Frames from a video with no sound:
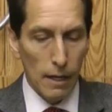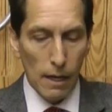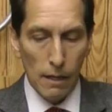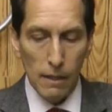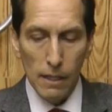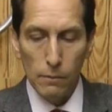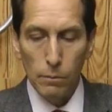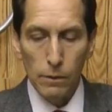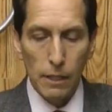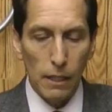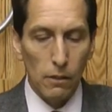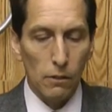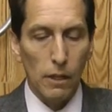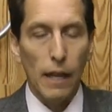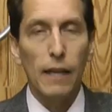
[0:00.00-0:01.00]
Now this
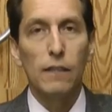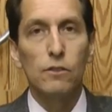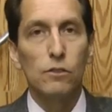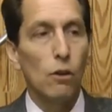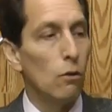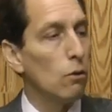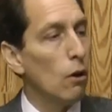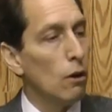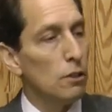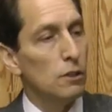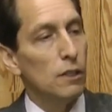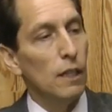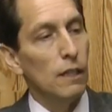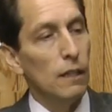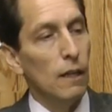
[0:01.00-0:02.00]
particular can is so
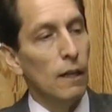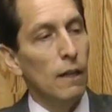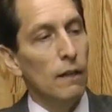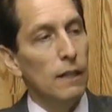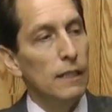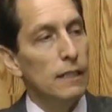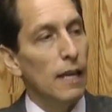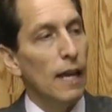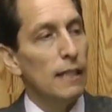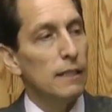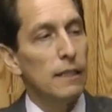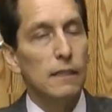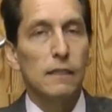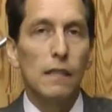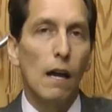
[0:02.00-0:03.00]
large that these
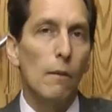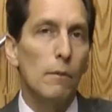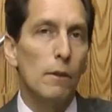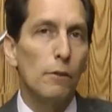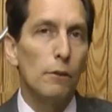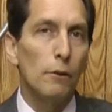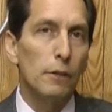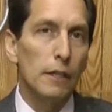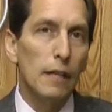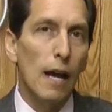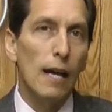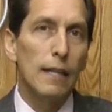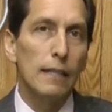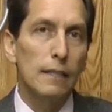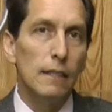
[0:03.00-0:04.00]
gaskets come in
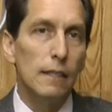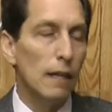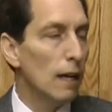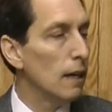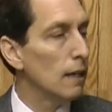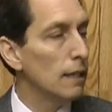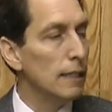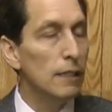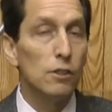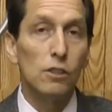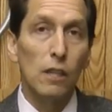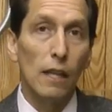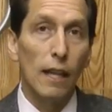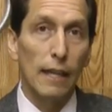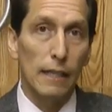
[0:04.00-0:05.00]

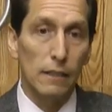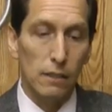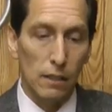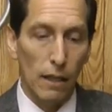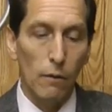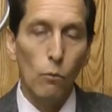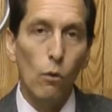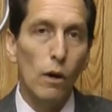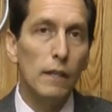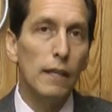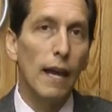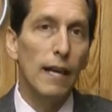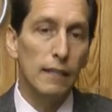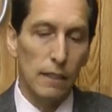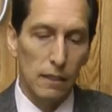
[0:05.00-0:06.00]
39-inch lengths. One
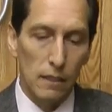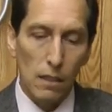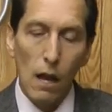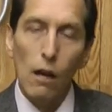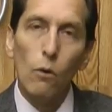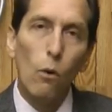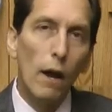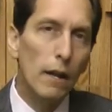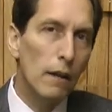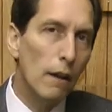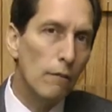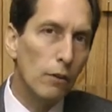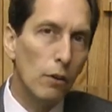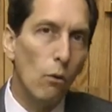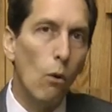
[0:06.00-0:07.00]
gasket's not quite
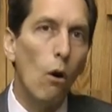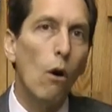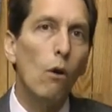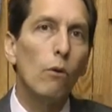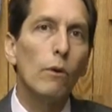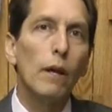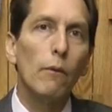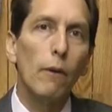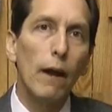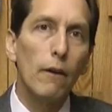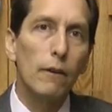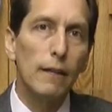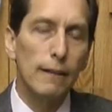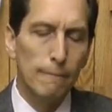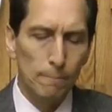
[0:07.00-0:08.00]
enough to go all the way
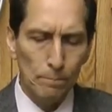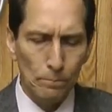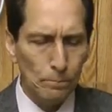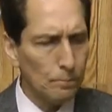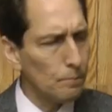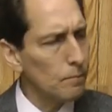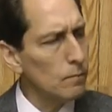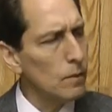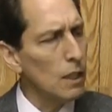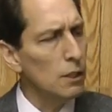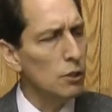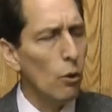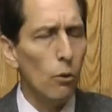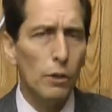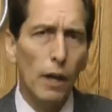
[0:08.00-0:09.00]
around it,
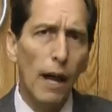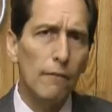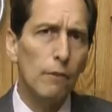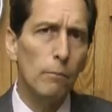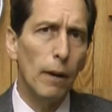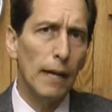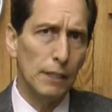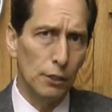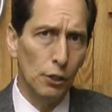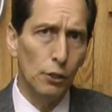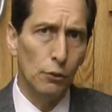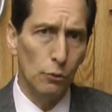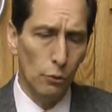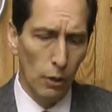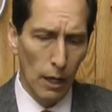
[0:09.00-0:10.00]
so you'll have to buy
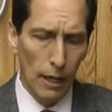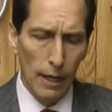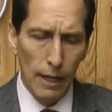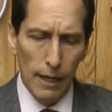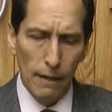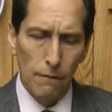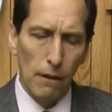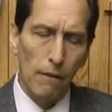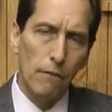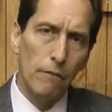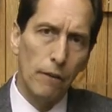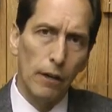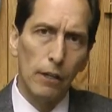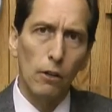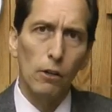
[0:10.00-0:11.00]
2 if you have a
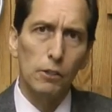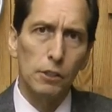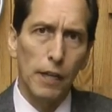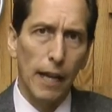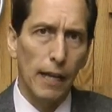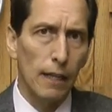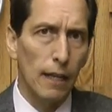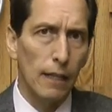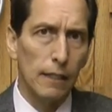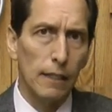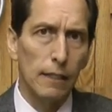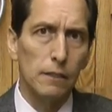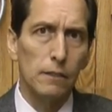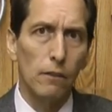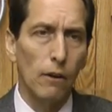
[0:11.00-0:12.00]
very large can like
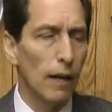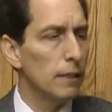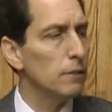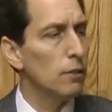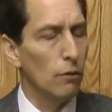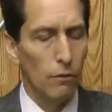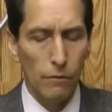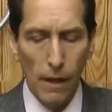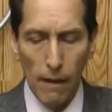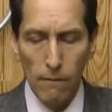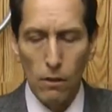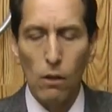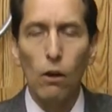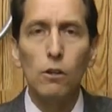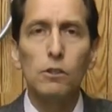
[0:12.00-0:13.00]
this. All right, so if you have
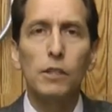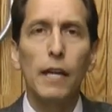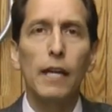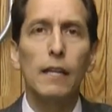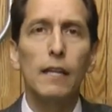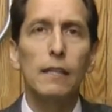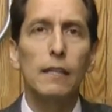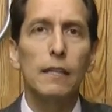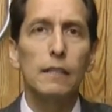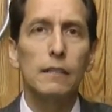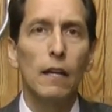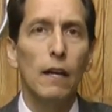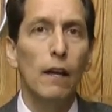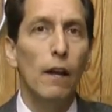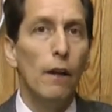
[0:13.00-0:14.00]
a large can like this,
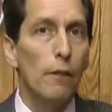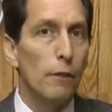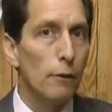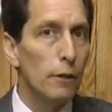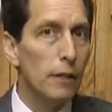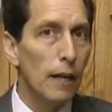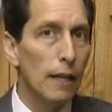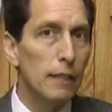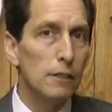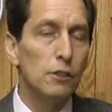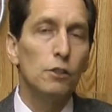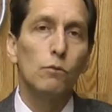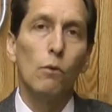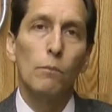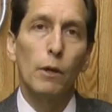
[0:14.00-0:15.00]
39
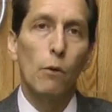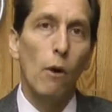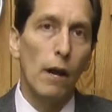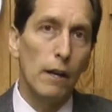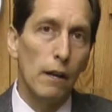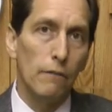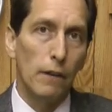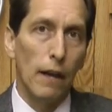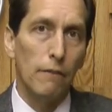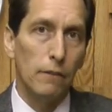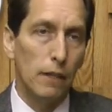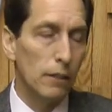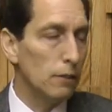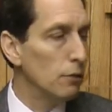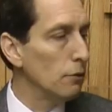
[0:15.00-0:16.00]
inches won't be quite enough. You have
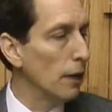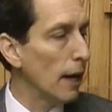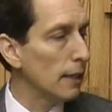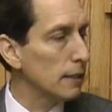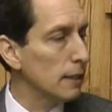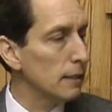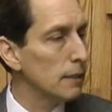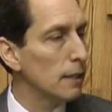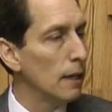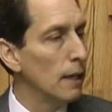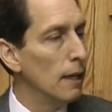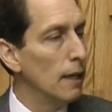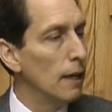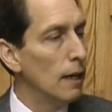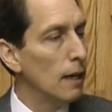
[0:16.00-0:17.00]
to get 2 gaskets,
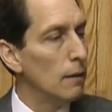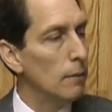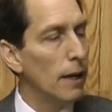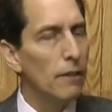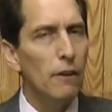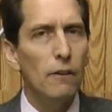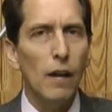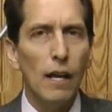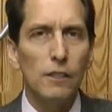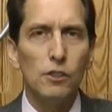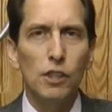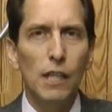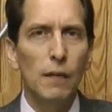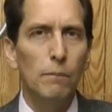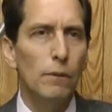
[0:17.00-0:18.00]
and they're not
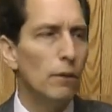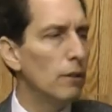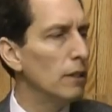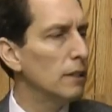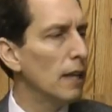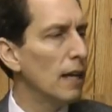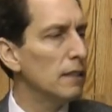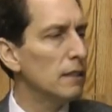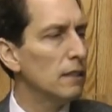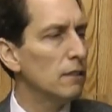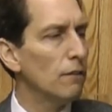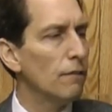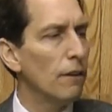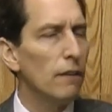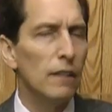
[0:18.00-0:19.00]
cheap. You know, these gaskets
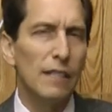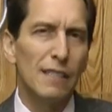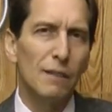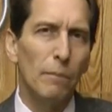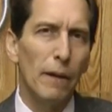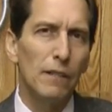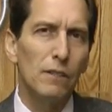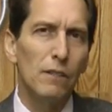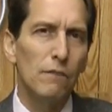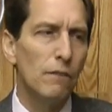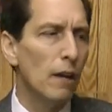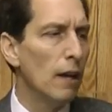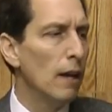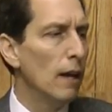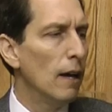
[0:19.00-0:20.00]
are fairly expensive,